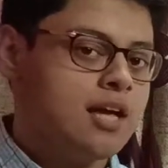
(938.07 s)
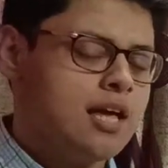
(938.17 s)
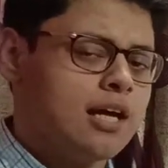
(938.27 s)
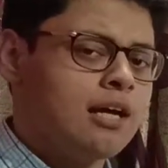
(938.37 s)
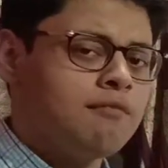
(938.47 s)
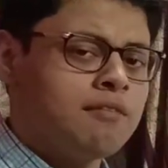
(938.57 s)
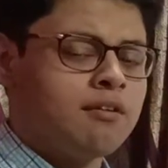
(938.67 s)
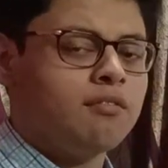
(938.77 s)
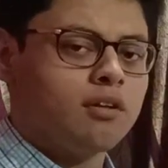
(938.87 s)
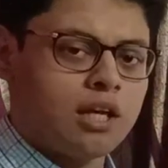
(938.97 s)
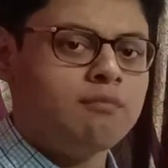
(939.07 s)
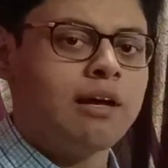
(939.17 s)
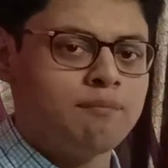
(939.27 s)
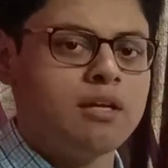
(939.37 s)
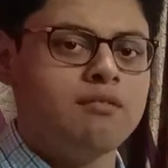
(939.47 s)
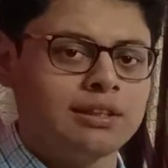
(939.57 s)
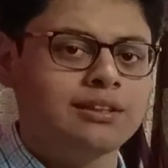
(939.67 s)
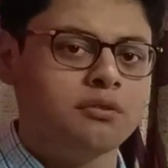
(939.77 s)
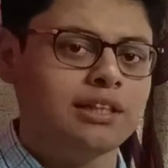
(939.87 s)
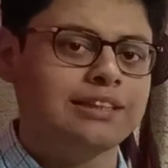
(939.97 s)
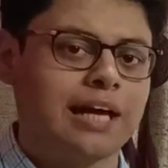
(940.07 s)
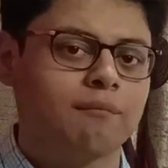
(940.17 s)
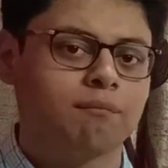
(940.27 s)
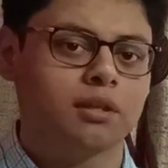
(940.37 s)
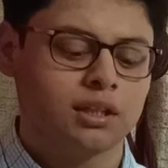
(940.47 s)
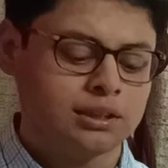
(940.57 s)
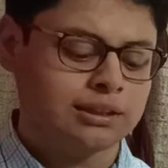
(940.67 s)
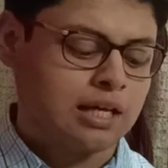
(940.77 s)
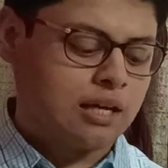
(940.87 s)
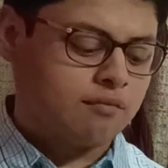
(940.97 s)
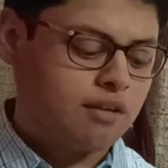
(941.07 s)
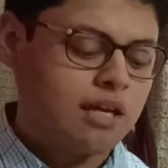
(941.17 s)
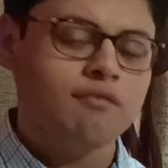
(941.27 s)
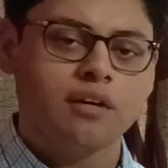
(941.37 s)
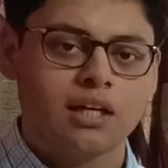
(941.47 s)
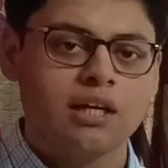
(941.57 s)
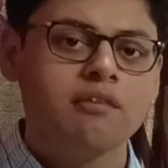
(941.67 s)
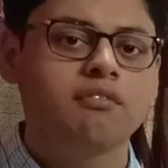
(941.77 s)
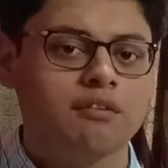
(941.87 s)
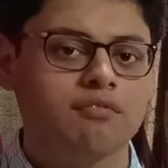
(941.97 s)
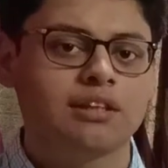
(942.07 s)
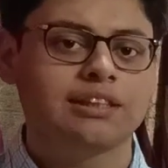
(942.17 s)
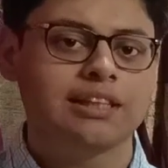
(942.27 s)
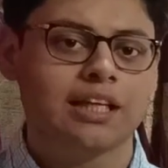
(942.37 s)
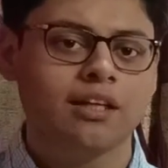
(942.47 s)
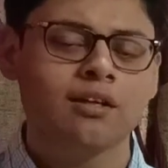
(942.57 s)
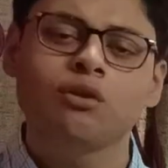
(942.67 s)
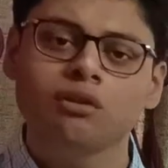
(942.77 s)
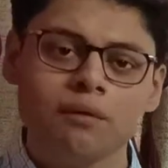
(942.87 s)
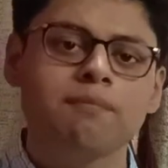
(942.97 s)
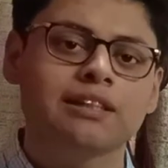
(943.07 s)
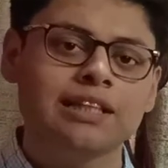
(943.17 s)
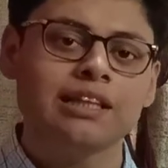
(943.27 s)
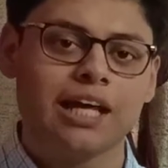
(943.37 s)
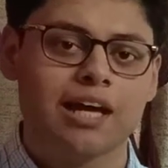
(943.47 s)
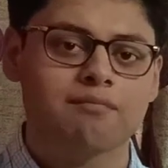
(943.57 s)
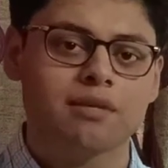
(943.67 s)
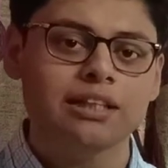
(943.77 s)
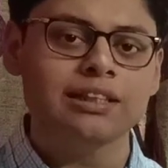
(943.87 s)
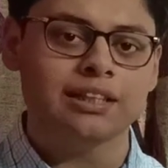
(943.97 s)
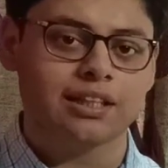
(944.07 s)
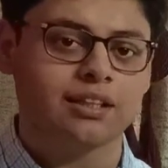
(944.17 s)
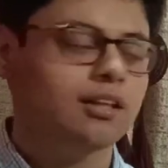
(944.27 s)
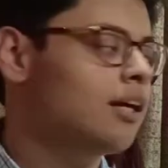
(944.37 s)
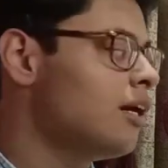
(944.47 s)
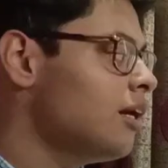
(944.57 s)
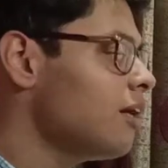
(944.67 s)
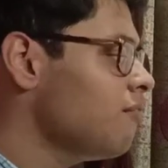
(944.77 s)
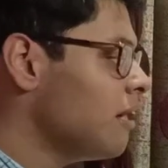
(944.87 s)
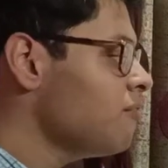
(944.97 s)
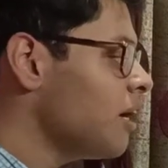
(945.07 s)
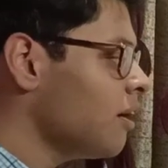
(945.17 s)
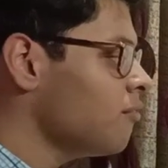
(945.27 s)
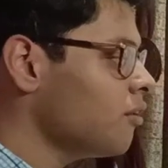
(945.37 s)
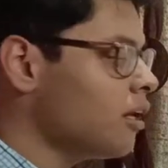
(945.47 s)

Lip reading: Here in my previous two examples, we were referencing to the present time, isn't it? When we are